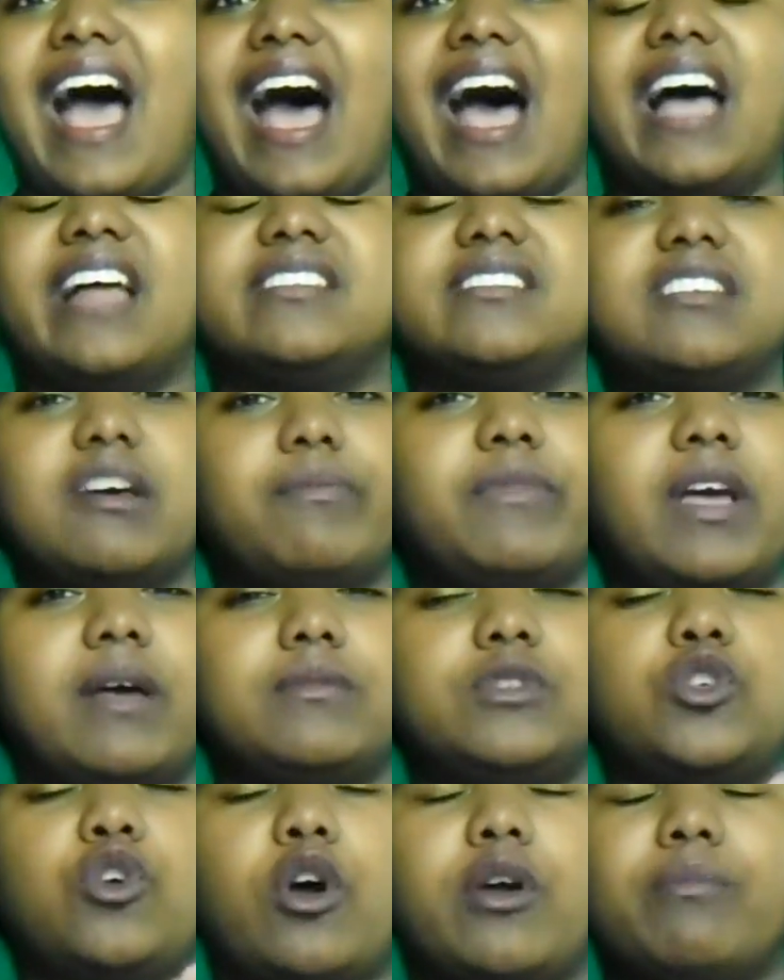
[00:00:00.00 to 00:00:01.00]
and
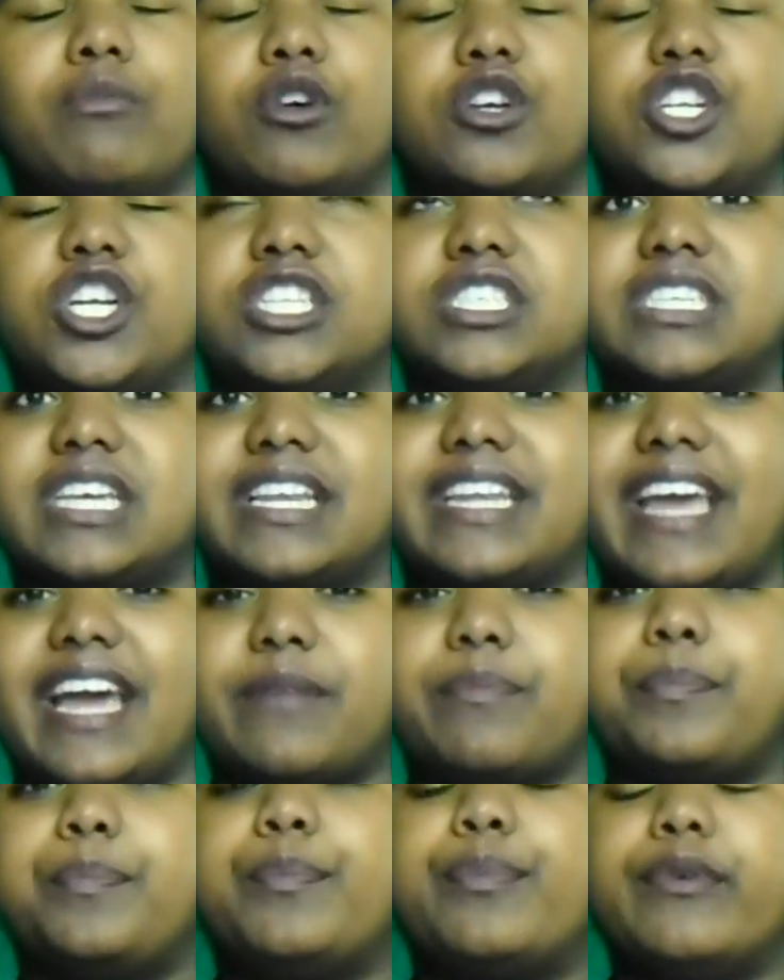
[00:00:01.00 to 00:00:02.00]
sometimes your emotions can
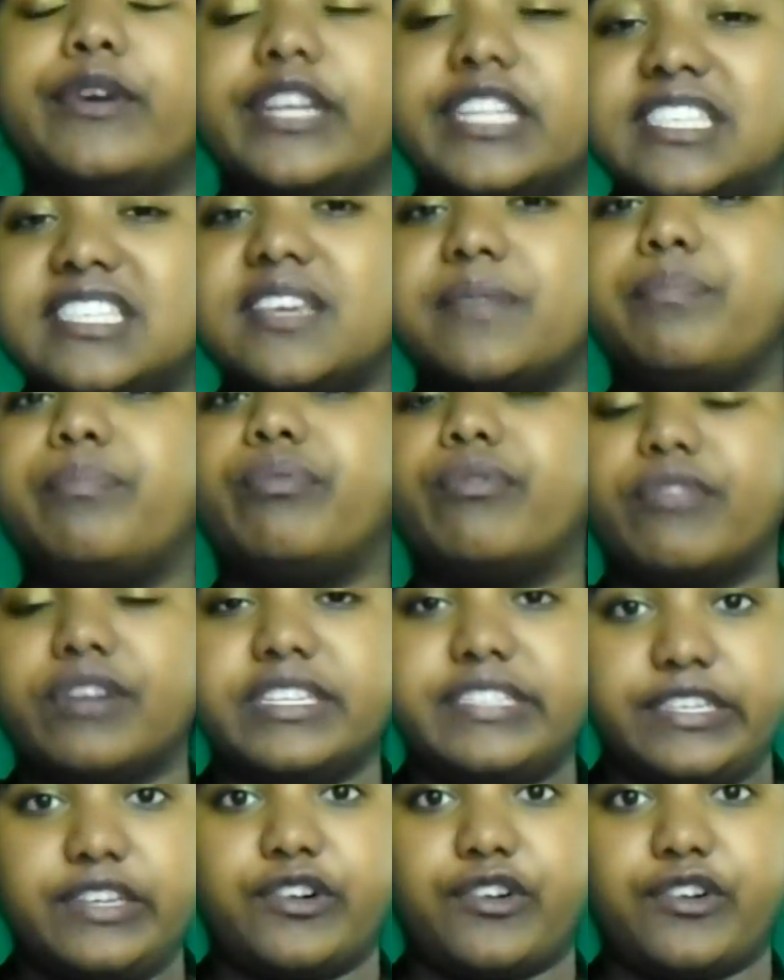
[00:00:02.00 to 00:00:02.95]
get pretty, pretty